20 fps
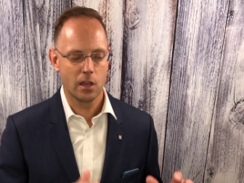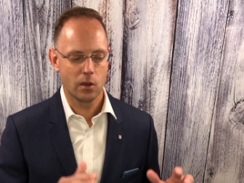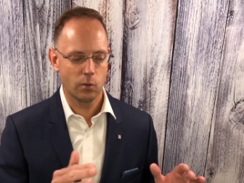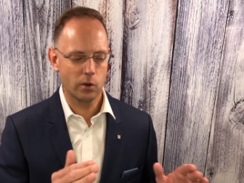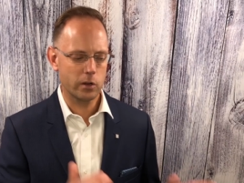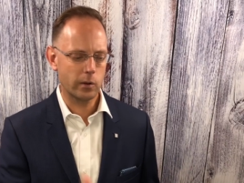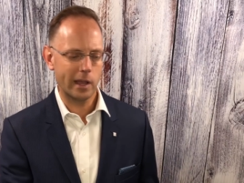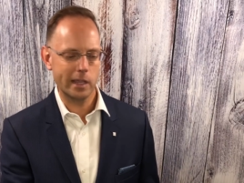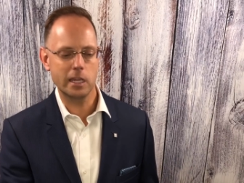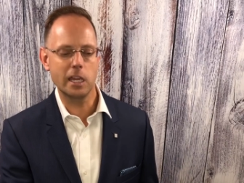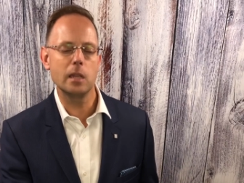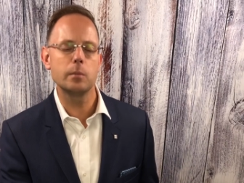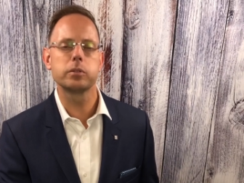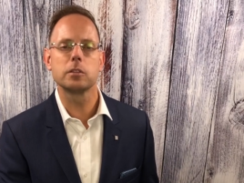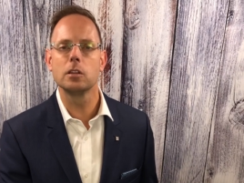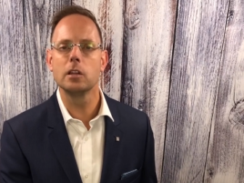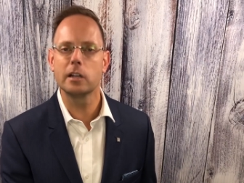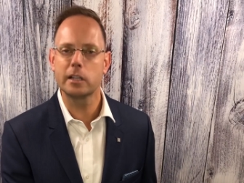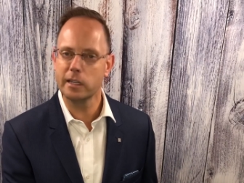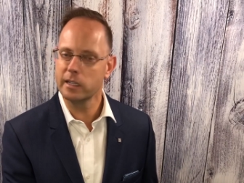what do I keep
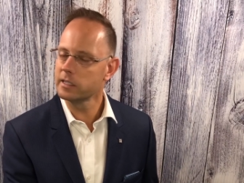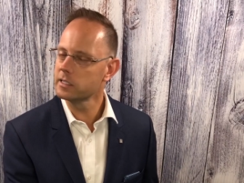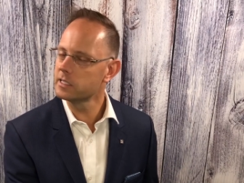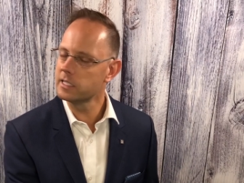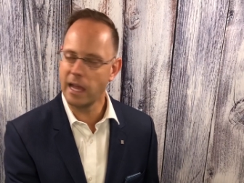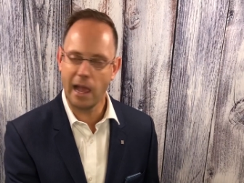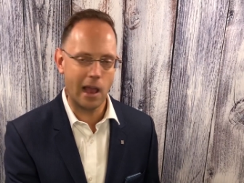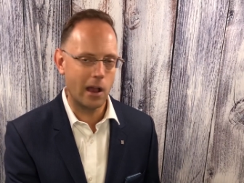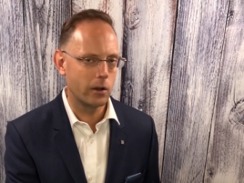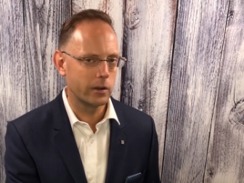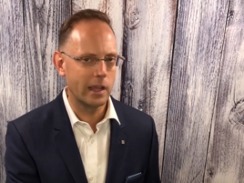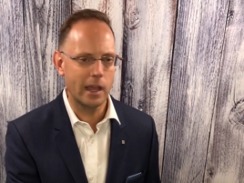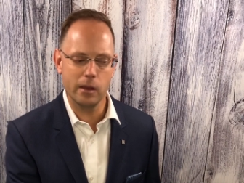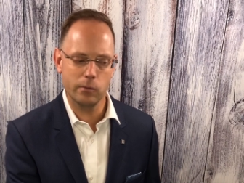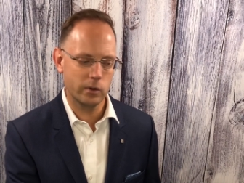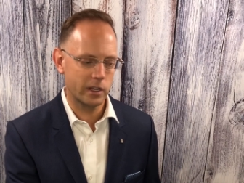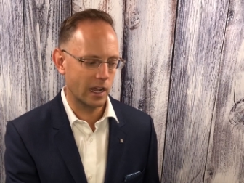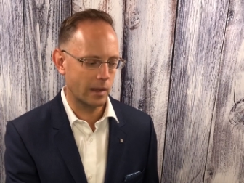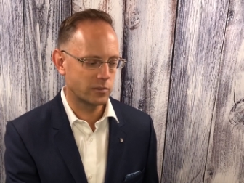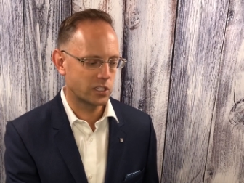looking down at
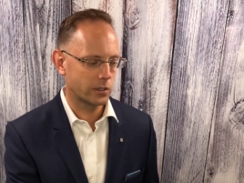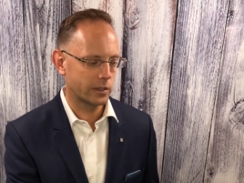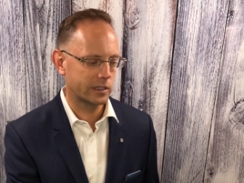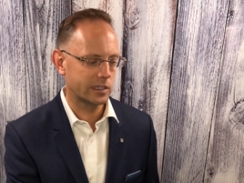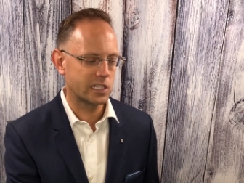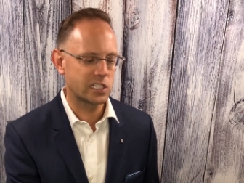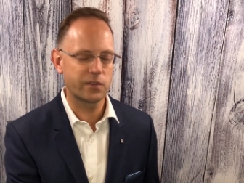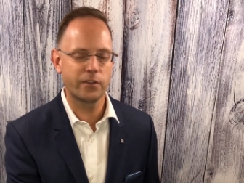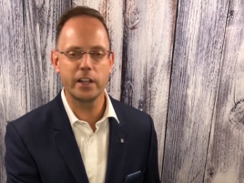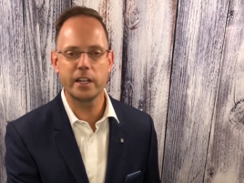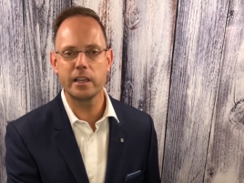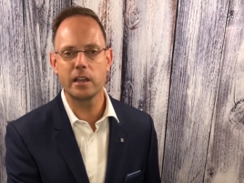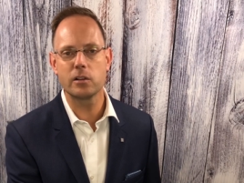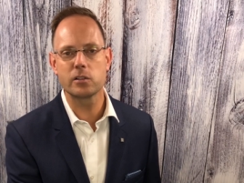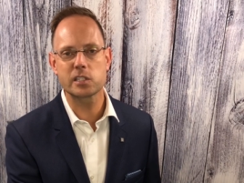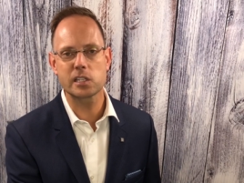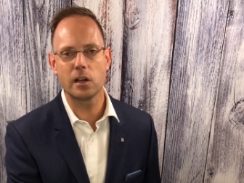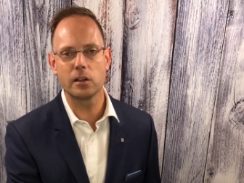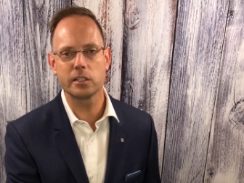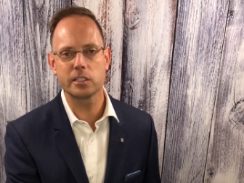when I'm doing these
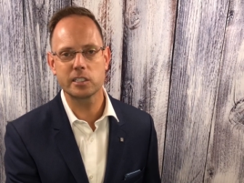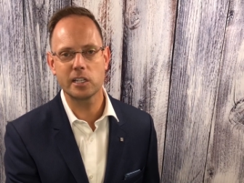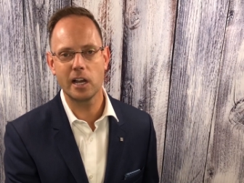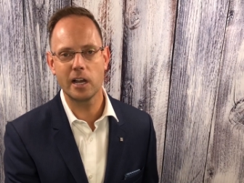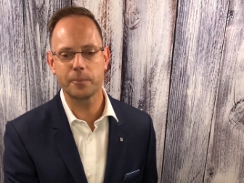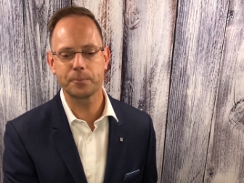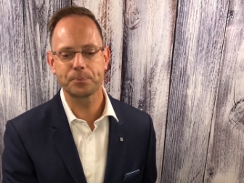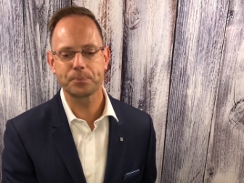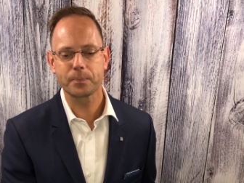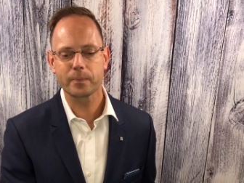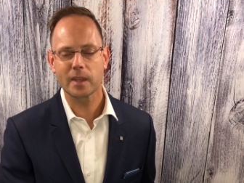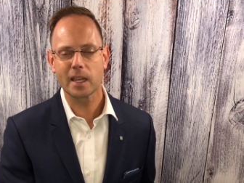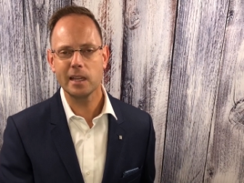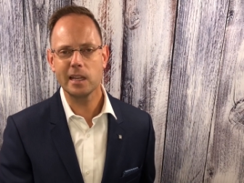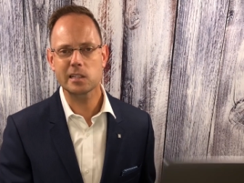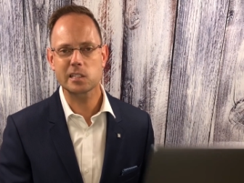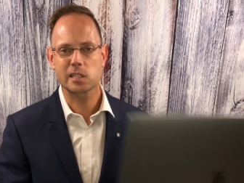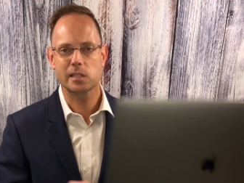videos all the time? It's